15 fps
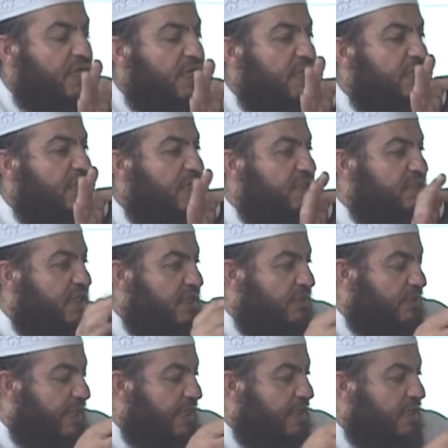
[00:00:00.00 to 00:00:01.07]

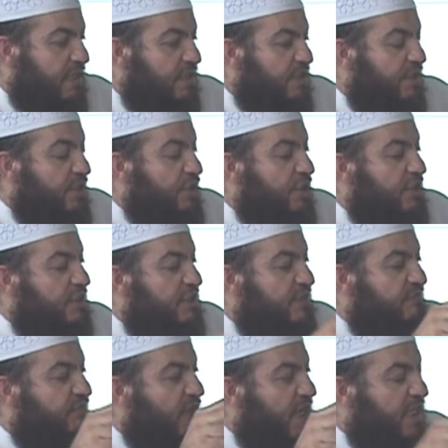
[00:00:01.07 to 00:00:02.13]
Ala
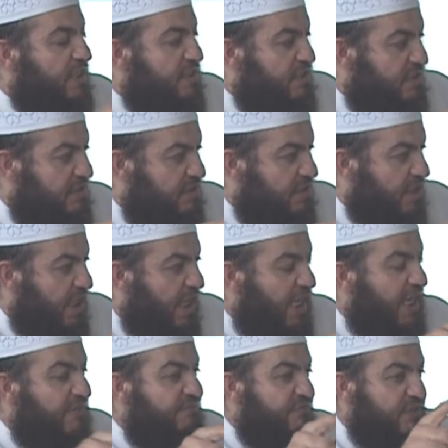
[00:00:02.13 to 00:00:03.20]
divided
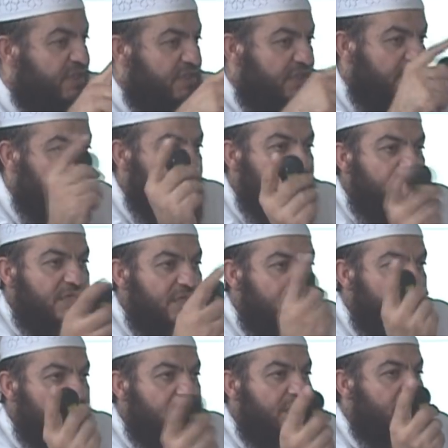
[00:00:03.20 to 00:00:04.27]
everything
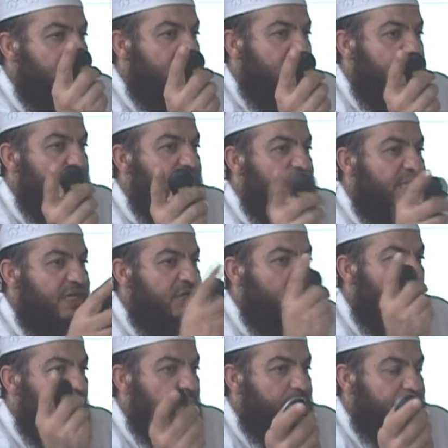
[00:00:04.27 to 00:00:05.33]
in the
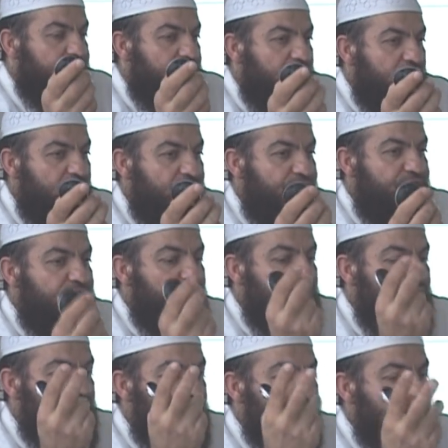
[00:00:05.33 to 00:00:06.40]
globe
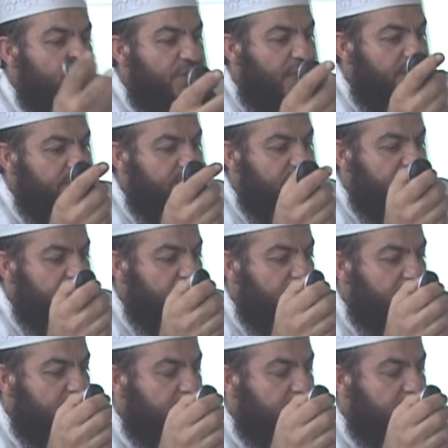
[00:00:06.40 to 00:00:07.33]
into two types.